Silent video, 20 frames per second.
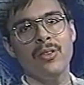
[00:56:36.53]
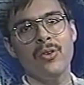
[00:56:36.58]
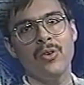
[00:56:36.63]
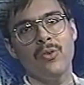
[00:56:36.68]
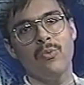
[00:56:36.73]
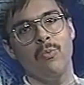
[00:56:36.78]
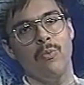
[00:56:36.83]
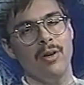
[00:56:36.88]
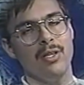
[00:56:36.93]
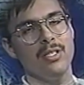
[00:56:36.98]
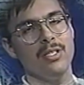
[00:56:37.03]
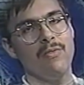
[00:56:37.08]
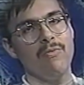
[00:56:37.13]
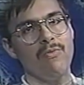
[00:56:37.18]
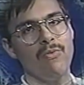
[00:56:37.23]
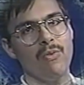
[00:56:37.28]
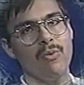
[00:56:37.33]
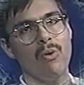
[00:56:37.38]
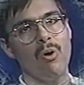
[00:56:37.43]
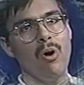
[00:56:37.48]
and learn once
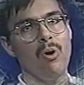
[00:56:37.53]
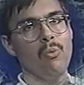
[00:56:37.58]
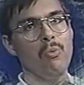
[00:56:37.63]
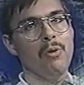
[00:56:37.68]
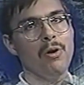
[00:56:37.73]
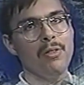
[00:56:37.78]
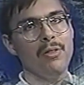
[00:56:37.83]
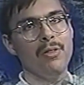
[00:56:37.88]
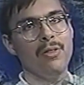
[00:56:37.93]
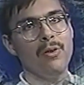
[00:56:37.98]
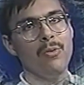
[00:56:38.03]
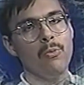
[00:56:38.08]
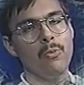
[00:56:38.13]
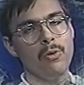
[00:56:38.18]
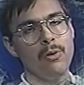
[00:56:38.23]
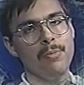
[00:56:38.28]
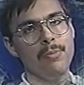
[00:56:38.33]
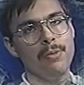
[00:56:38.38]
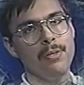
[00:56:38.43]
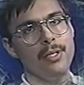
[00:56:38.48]
and for all whether there
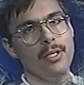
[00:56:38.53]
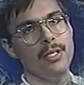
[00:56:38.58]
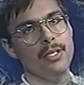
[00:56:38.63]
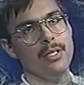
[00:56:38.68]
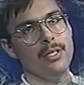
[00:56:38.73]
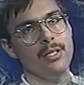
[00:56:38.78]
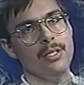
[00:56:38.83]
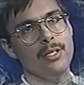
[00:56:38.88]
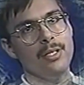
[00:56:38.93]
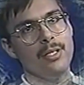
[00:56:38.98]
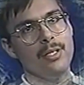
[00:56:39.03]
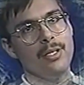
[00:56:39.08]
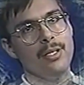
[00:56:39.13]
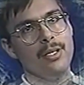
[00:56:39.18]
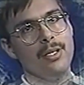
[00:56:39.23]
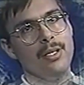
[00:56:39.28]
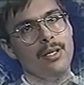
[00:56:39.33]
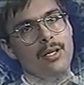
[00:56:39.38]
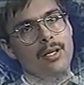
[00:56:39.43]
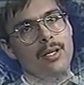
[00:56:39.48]
were munitions.
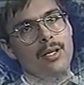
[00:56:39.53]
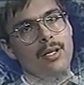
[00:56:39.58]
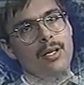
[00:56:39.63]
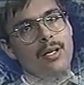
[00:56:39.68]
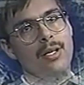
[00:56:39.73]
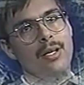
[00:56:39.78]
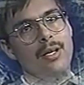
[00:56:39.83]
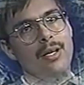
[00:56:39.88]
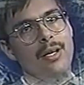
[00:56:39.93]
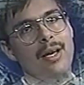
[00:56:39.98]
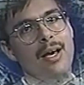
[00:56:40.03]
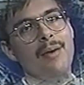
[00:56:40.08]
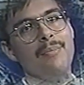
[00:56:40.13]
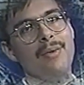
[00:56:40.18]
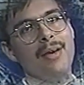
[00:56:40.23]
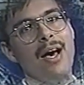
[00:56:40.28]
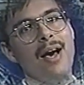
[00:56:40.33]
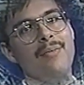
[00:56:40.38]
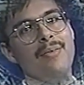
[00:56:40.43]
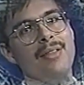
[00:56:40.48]

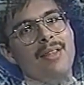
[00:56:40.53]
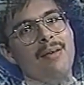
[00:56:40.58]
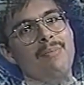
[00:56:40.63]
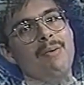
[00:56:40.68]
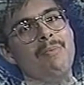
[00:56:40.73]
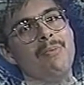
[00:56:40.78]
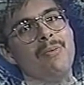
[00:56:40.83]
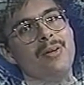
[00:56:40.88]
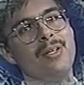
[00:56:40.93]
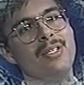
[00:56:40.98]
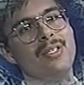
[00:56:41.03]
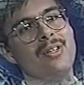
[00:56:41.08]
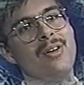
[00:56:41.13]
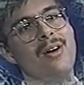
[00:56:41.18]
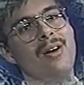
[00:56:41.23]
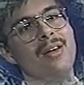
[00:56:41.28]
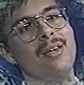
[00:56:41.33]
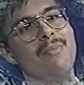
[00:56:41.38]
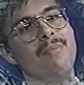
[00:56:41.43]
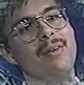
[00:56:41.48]
I'm confident they'd be pretty
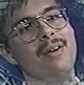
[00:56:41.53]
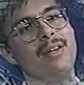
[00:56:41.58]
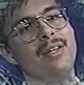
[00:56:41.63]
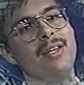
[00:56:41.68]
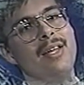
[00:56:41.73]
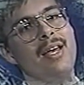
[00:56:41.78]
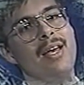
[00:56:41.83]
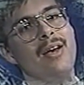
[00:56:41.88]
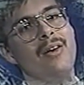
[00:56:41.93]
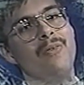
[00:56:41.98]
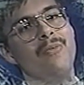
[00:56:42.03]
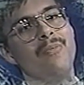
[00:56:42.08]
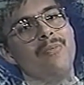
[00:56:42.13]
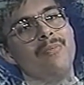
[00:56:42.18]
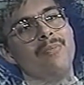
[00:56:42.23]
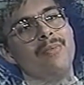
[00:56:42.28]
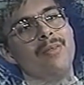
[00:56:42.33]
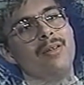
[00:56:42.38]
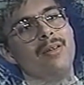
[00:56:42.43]
soggy by now.